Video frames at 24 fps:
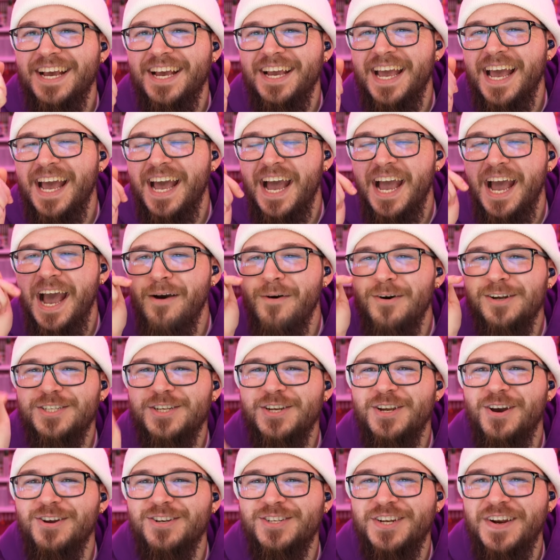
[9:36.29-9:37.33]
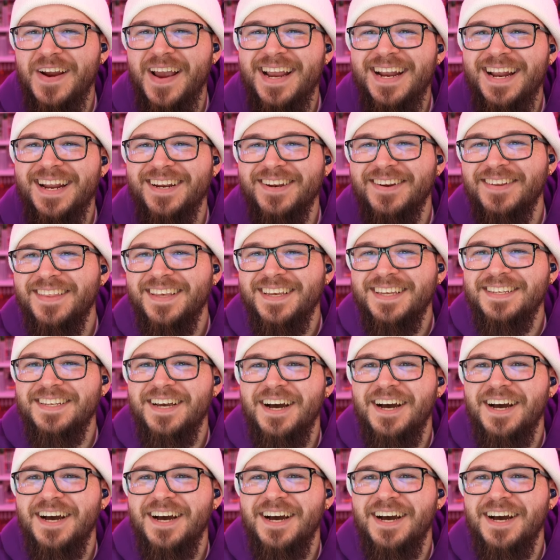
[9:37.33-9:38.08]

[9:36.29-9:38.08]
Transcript: Hey, I want you to go train under the